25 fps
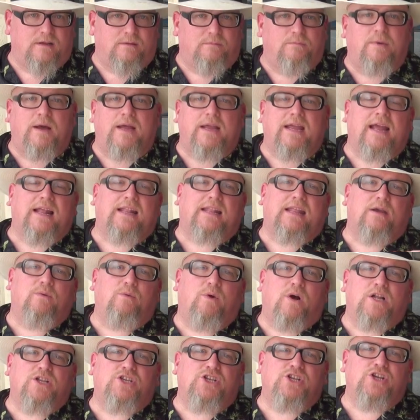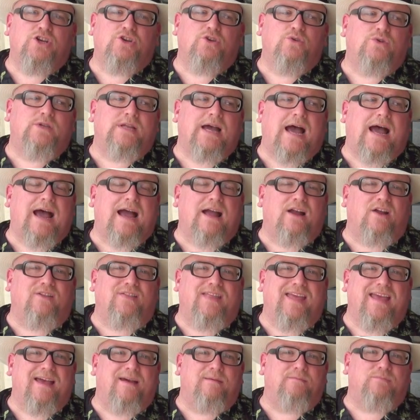But yet they want you to hire
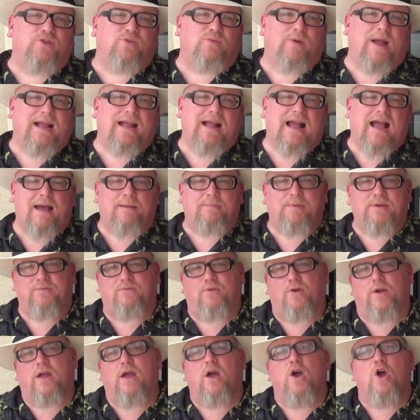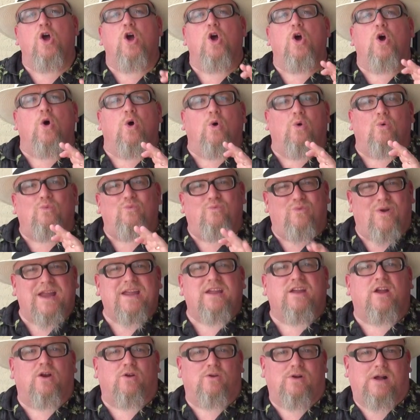them to write copy for you. Write
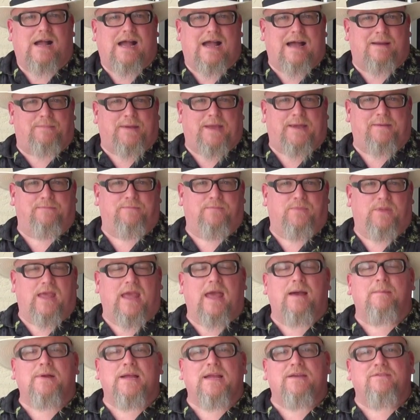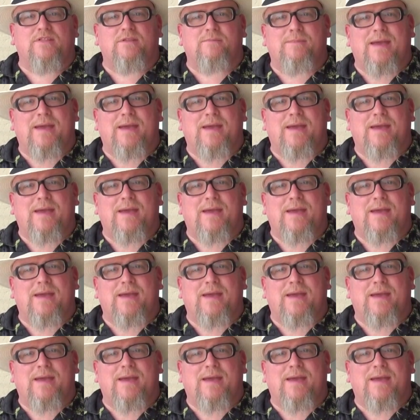your own copy. I'm going to give you the